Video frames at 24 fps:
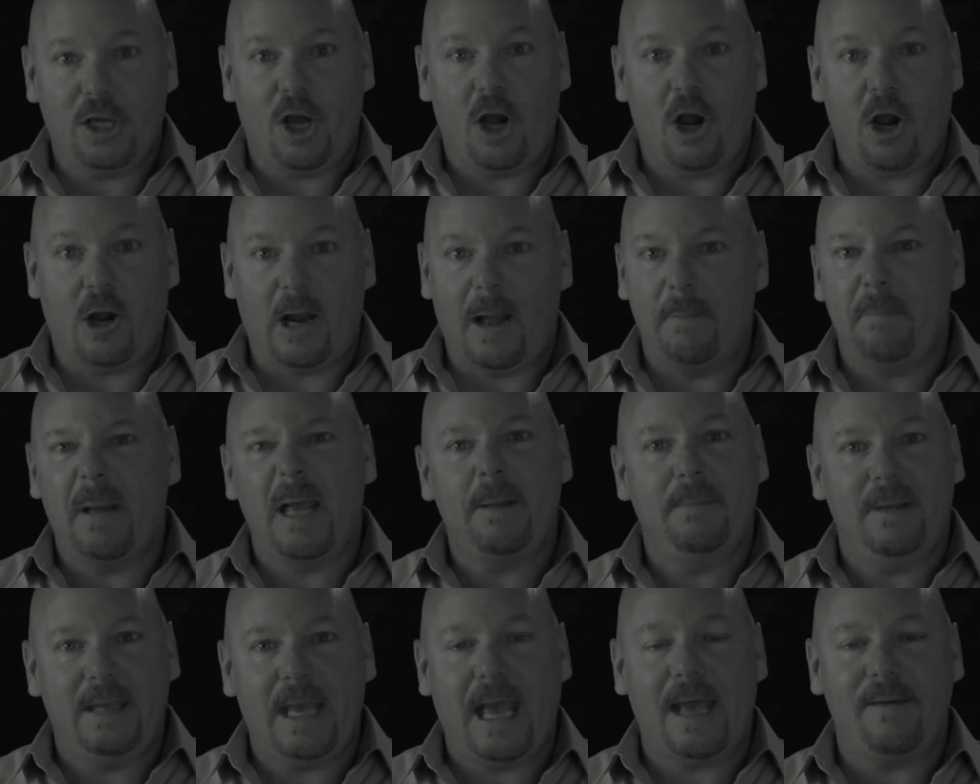I may
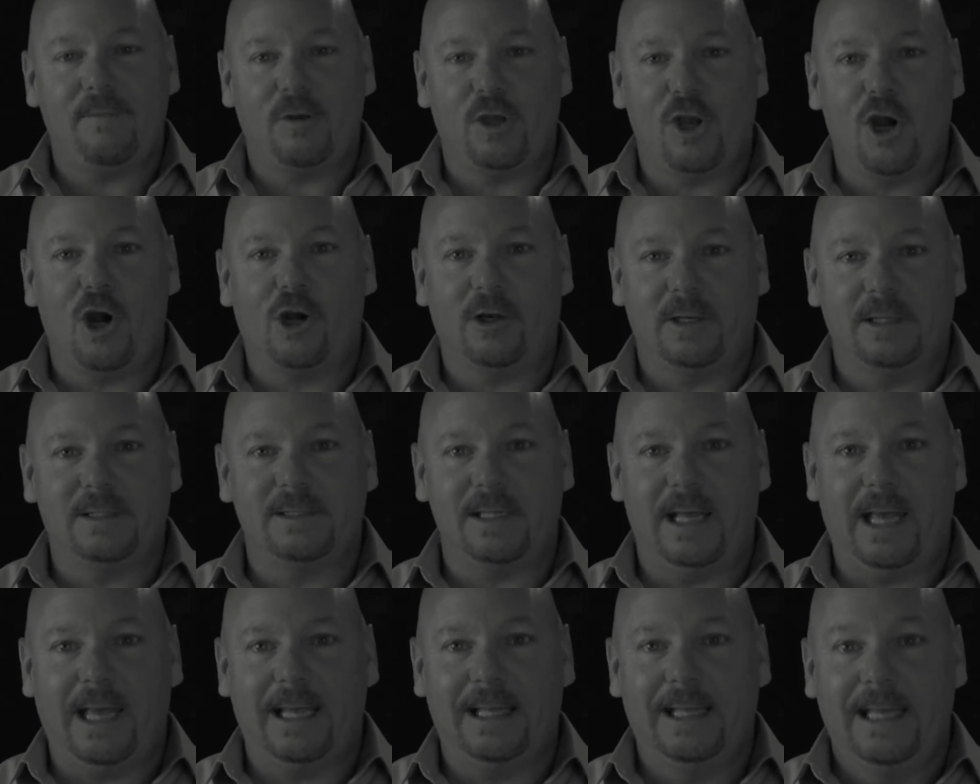be having a heart
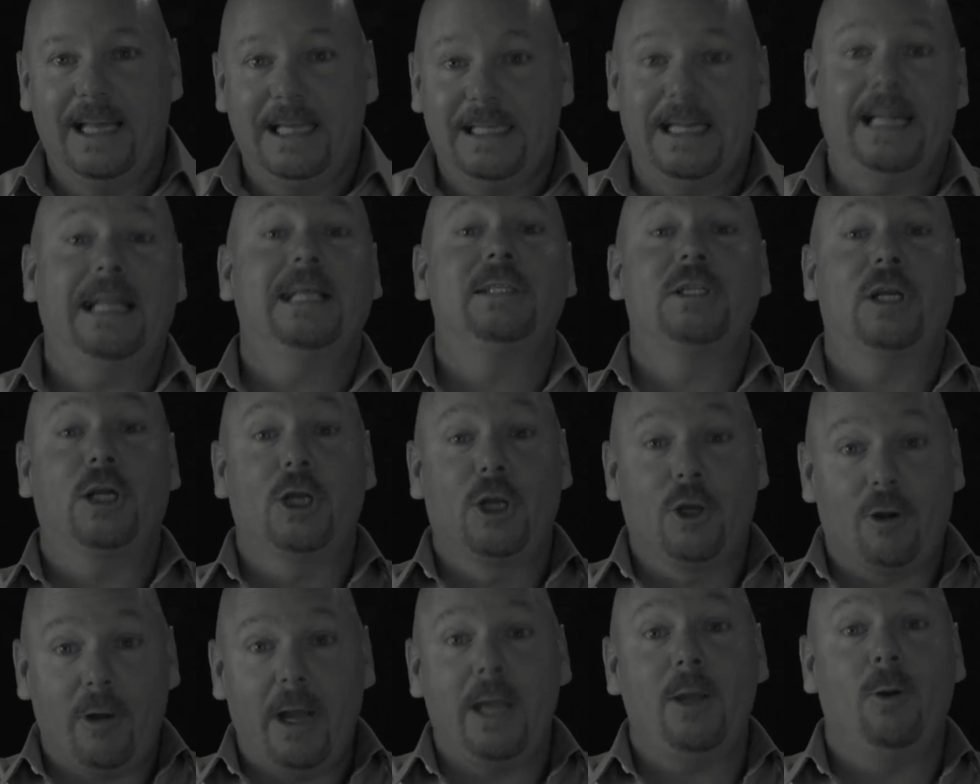attack. Now that's a
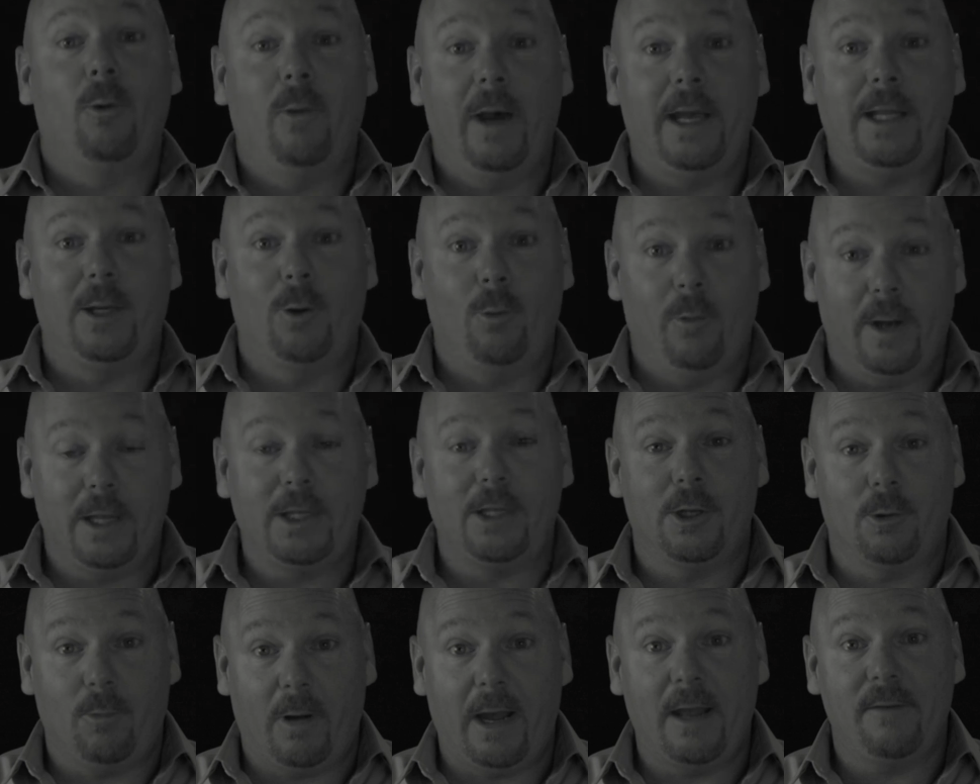great way to wake
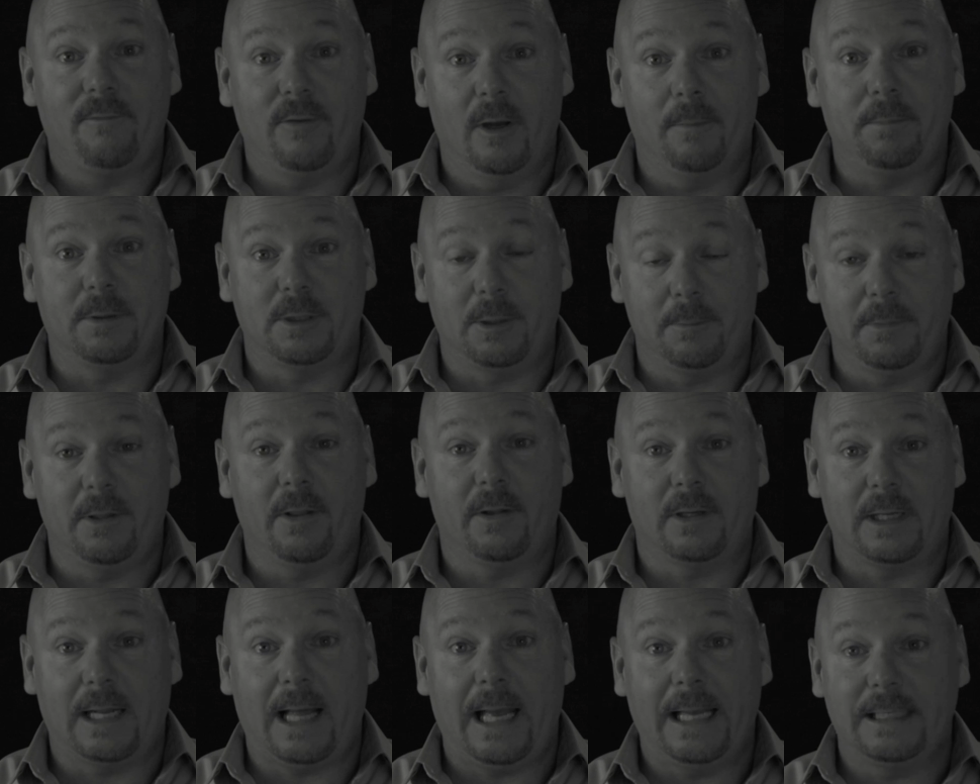your wife up in the middle
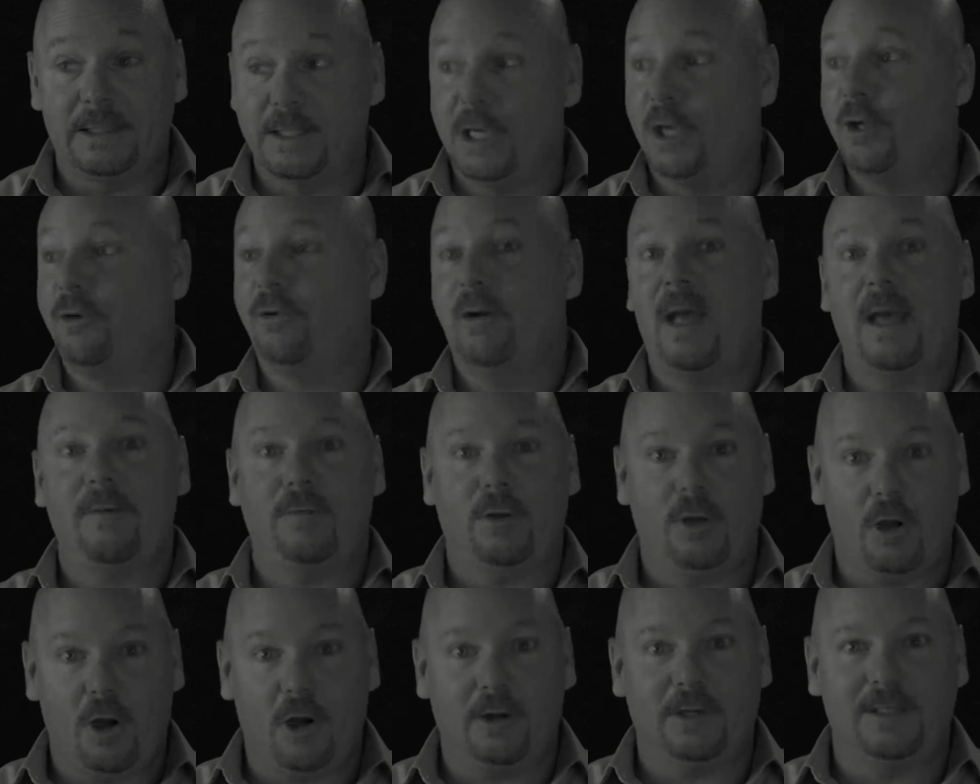of the night. Tell her you're
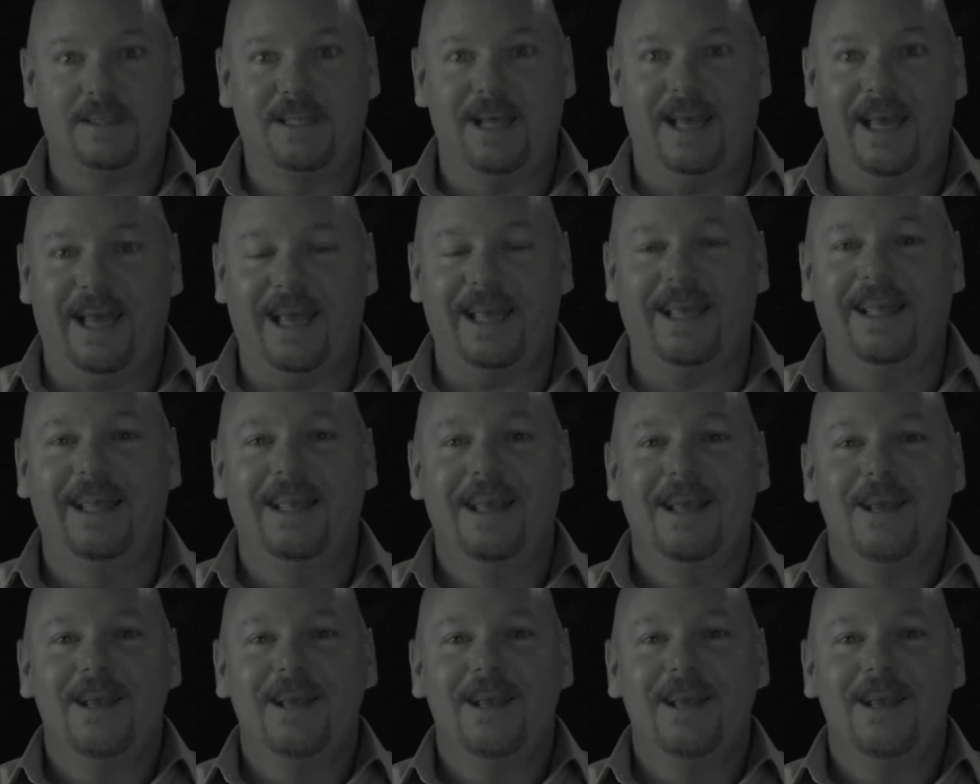having a heart attack.